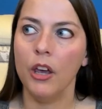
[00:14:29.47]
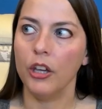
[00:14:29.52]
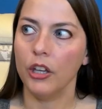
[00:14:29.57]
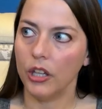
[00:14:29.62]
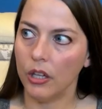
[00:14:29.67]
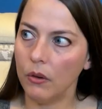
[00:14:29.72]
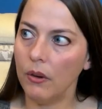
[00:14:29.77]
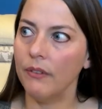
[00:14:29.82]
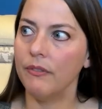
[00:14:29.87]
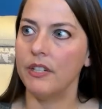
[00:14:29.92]

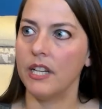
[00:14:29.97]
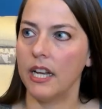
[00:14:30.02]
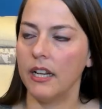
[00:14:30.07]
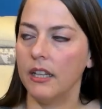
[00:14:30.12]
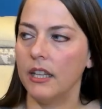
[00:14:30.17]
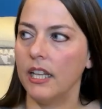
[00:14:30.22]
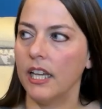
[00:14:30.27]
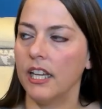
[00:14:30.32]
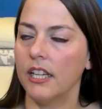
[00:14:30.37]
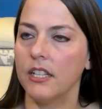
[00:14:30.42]
you have
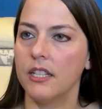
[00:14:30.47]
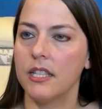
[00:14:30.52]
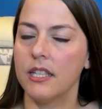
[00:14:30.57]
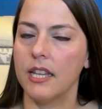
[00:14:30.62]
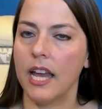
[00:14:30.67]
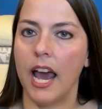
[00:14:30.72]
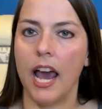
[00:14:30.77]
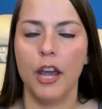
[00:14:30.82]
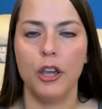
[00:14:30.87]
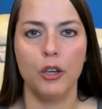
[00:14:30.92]
done things
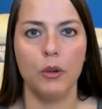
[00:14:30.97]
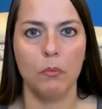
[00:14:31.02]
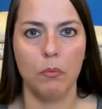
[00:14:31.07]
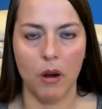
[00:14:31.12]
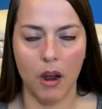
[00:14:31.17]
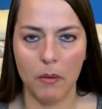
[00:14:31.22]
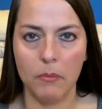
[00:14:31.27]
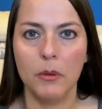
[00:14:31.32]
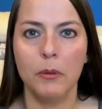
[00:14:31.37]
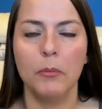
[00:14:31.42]
that you
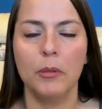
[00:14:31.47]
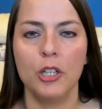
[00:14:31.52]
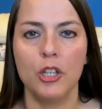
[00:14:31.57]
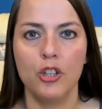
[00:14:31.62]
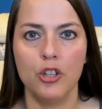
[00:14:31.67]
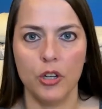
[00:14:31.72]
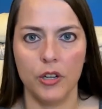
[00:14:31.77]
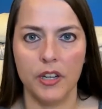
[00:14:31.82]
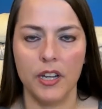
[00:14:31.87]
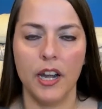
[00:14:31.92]
probably
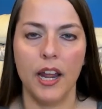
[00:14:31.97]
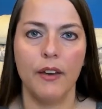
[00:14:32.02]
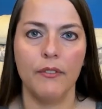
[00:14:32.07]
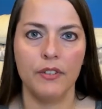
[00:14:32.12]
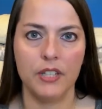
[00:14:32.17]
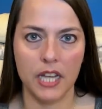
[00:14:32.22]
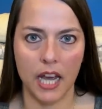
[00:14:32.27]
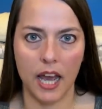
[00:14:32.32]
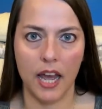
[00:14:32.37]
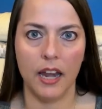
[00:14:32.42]
shouldn't
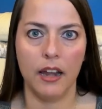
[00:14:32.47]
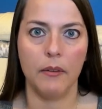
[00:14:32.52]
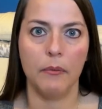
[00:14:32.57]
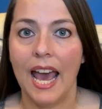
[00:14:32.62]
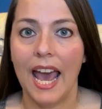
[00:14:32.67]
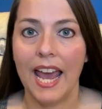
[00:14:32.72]
have done.